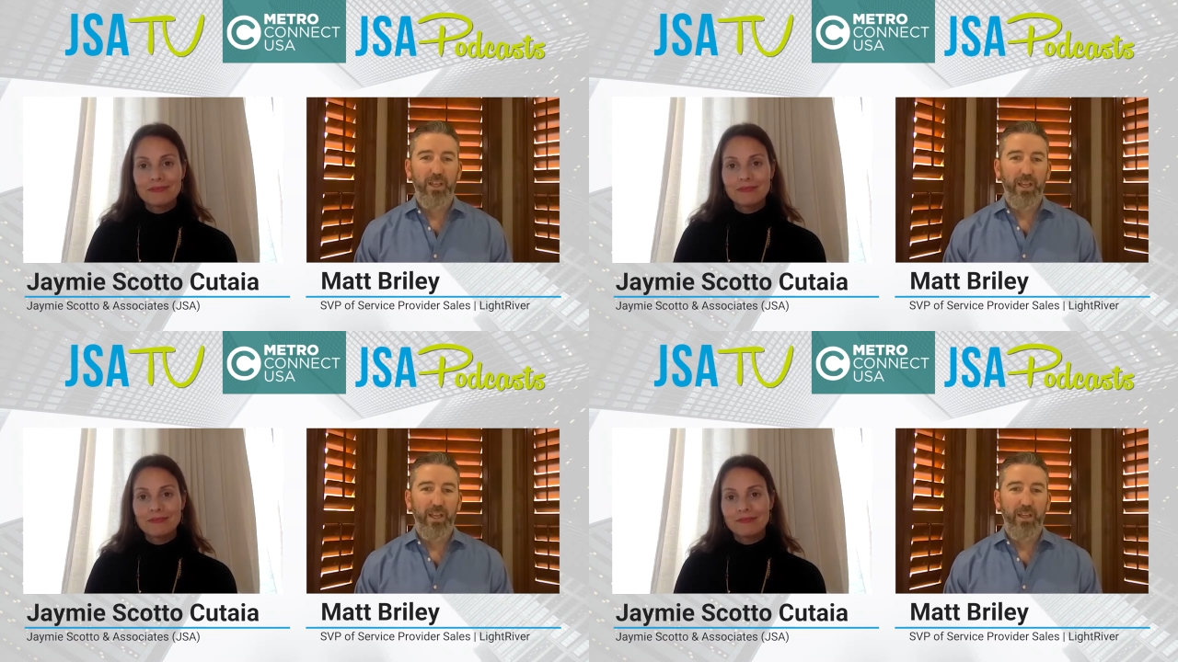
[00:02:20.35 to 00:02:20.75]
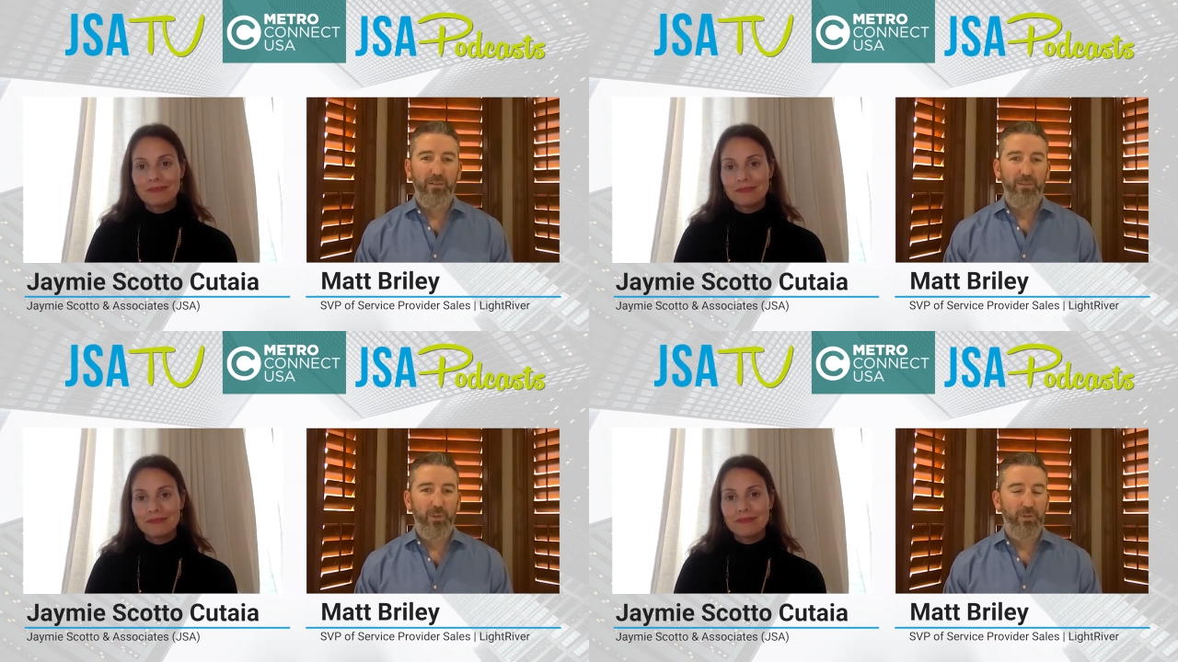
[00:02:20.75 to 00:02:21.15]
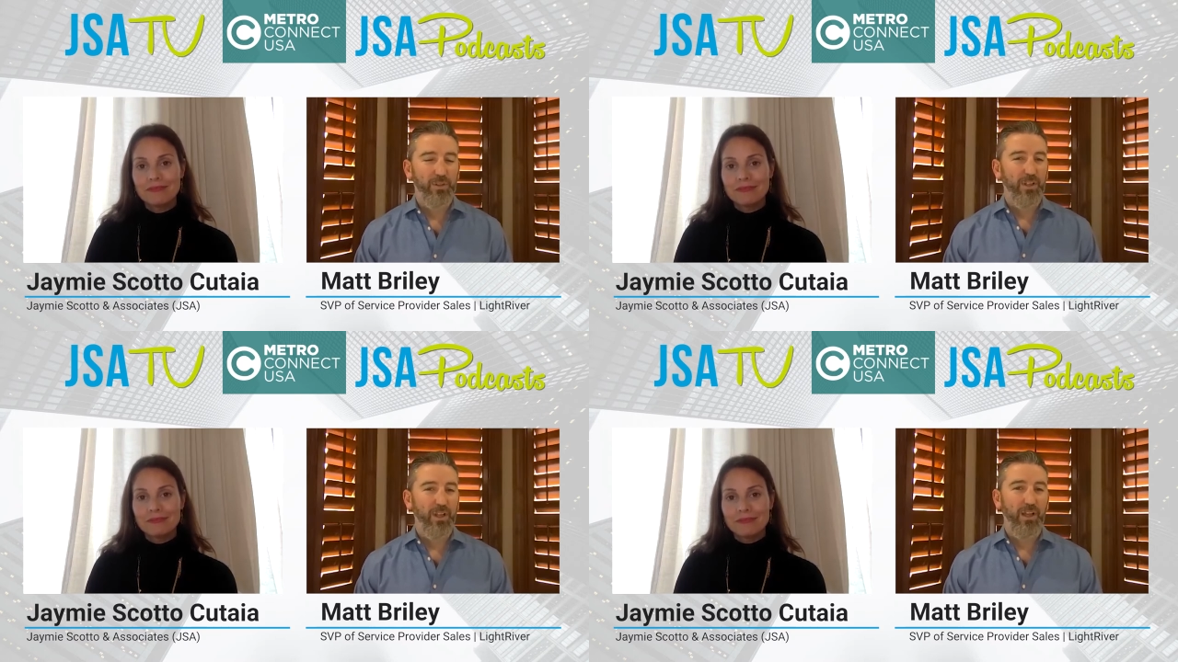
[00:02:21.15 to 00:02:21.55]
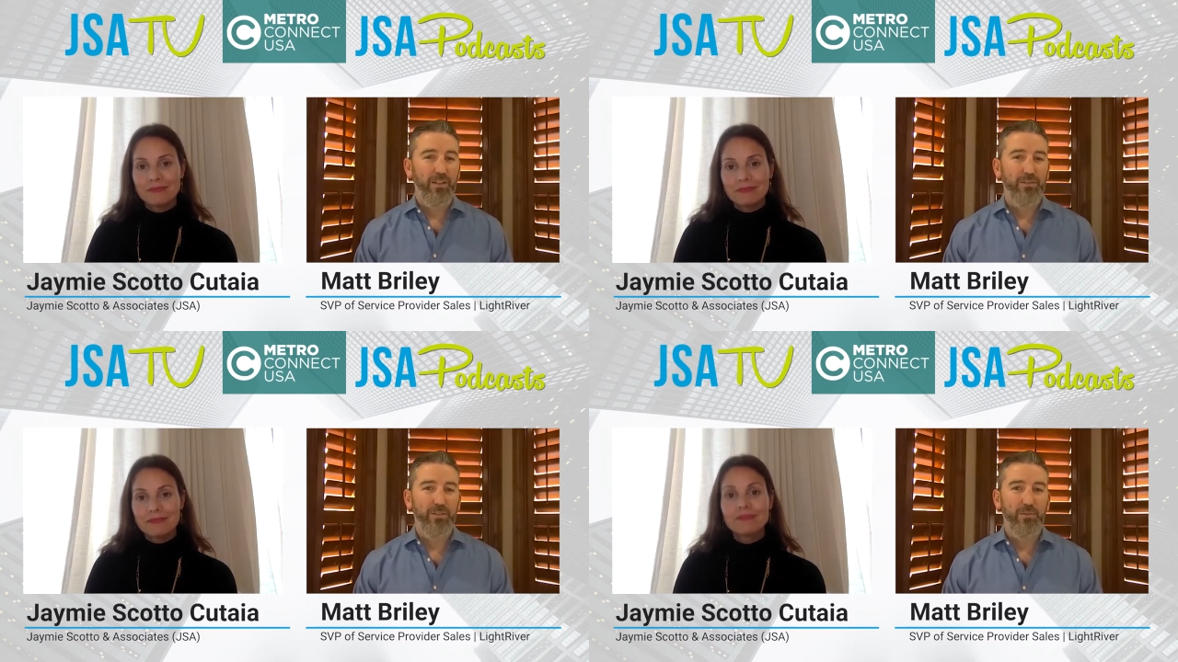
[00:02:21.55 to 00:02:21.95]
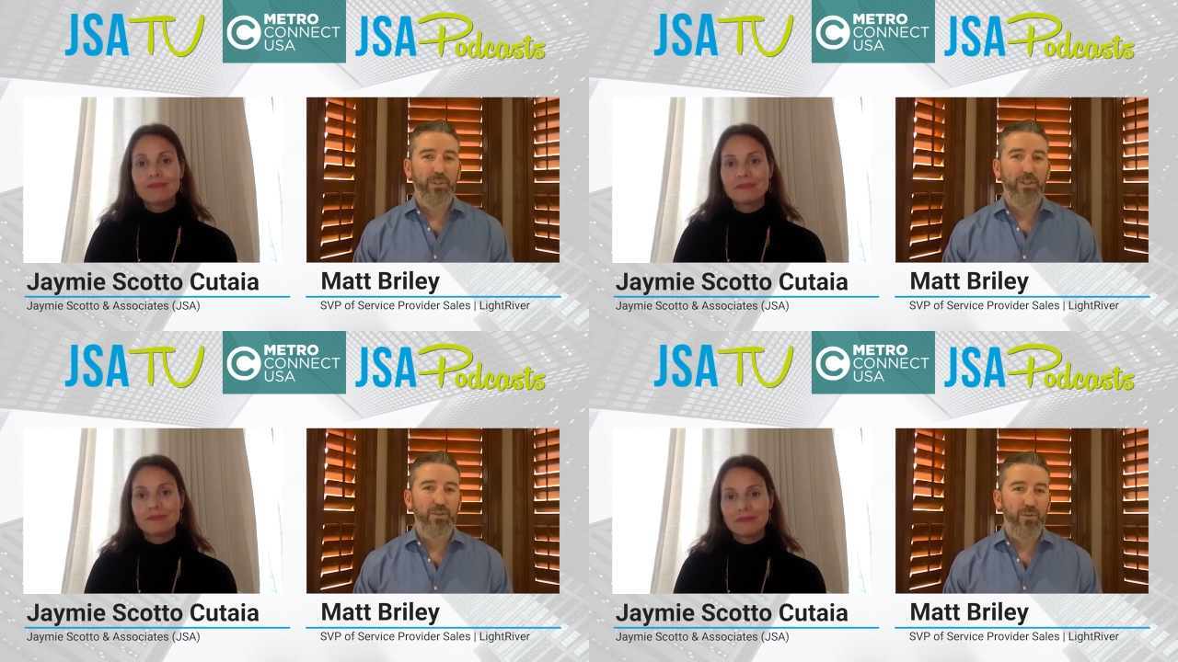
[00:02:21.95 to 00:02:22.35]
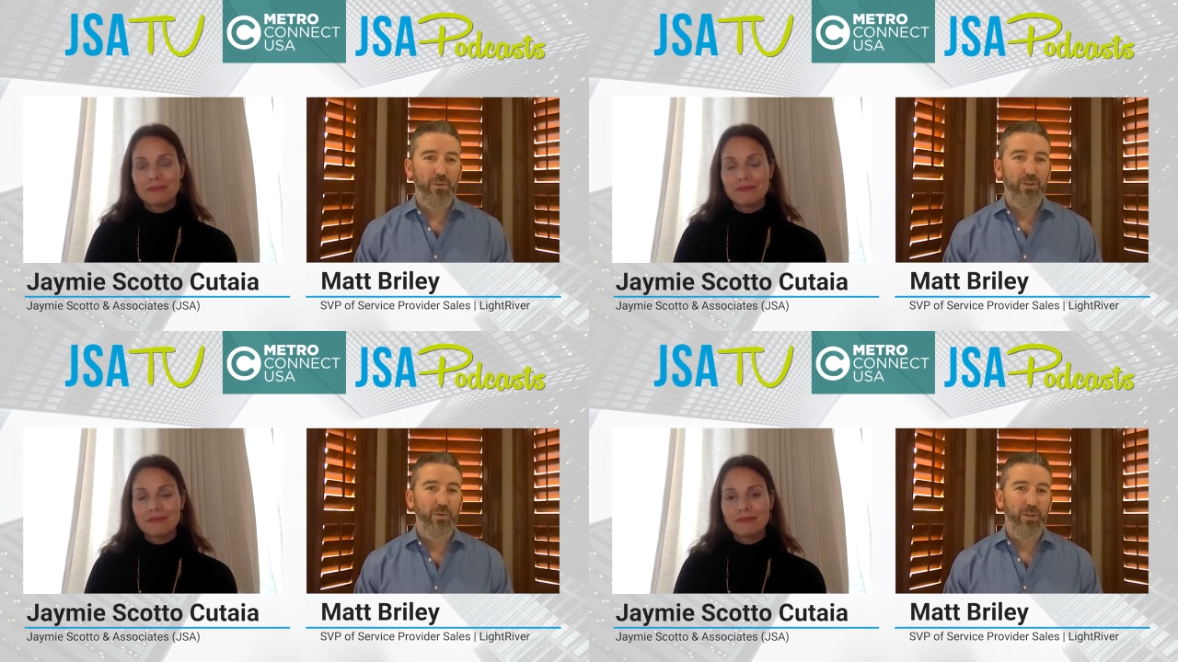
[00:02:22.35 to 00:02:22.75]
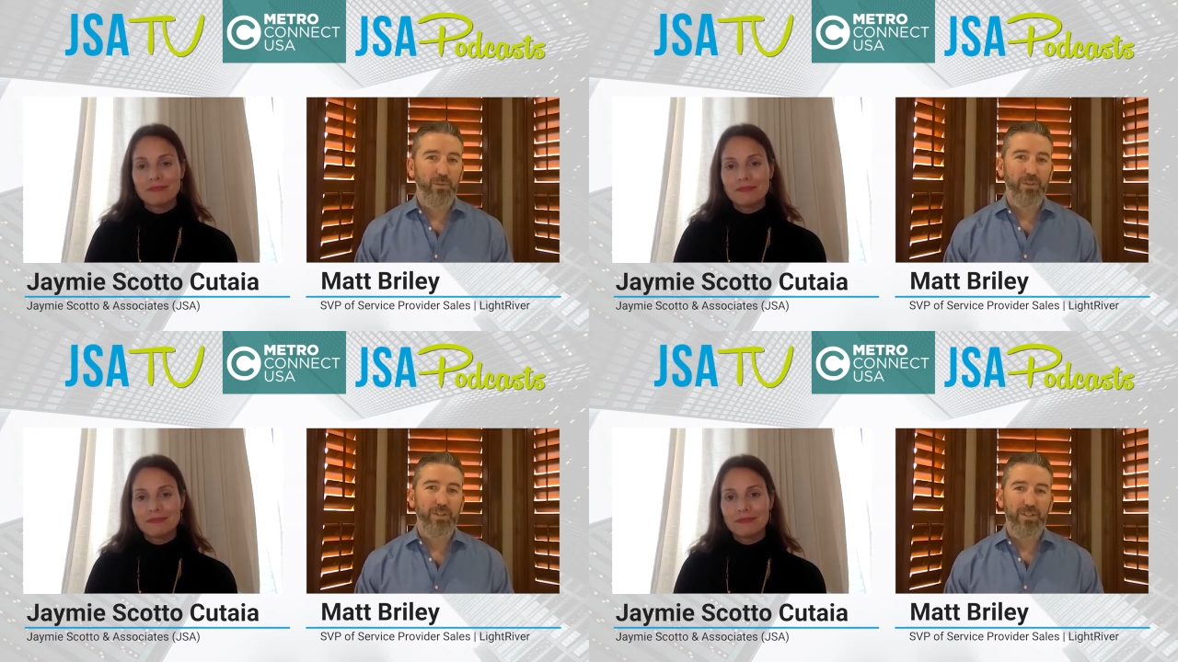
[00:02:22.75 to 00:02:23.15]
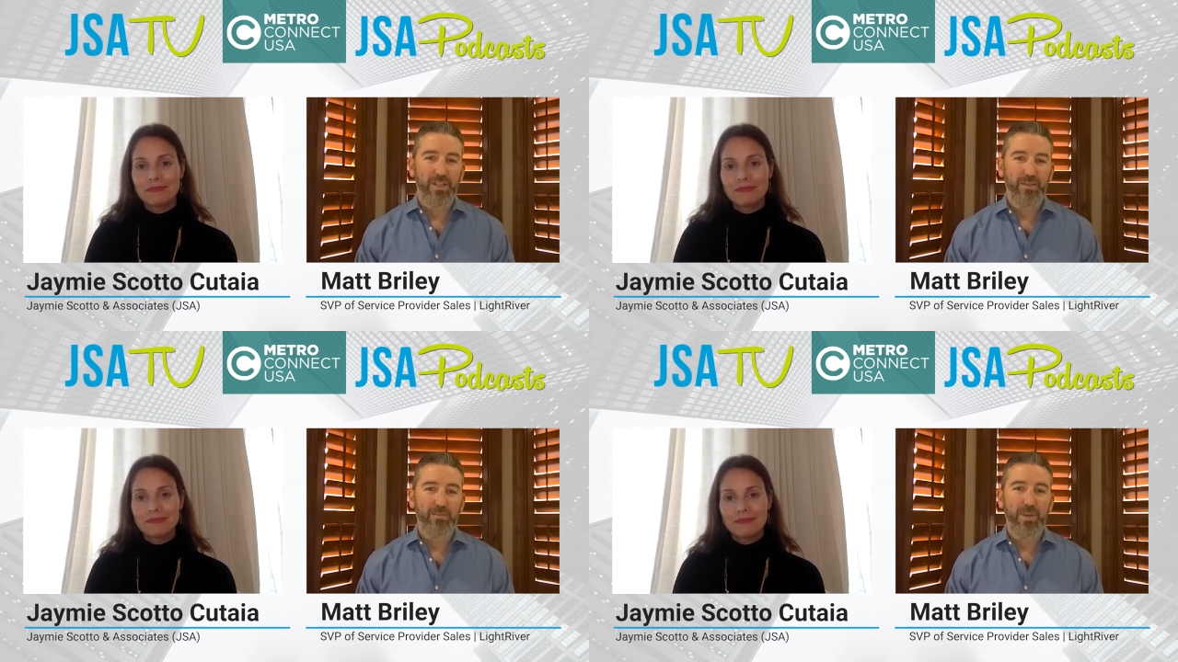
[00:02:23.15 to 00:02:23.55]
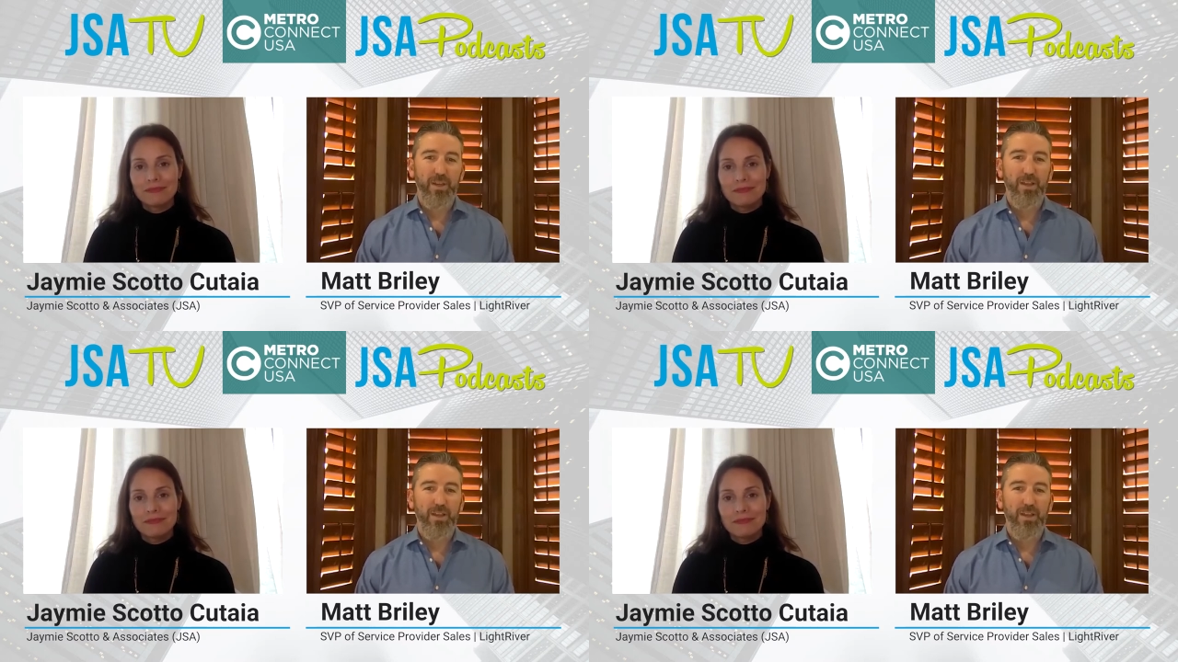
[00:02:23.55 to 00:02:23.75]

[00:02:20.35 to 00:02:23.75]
Speaker 1: and learned a lot and really enjoyed working with the team.